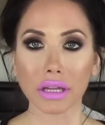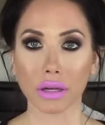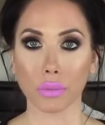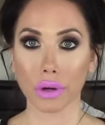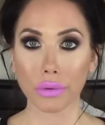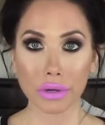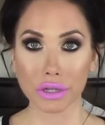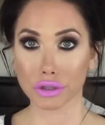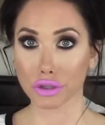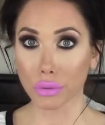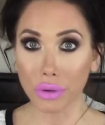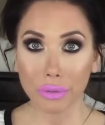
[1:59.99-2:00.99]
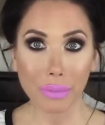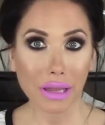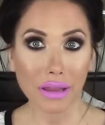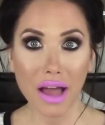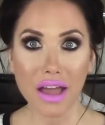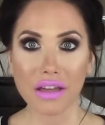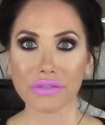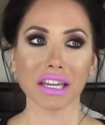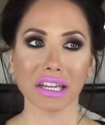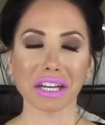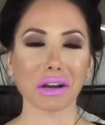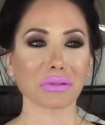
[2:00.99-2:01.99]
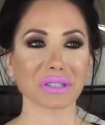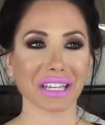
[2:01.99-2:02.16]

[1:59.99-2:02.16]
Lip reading: what do I want to do with my life? You know, it was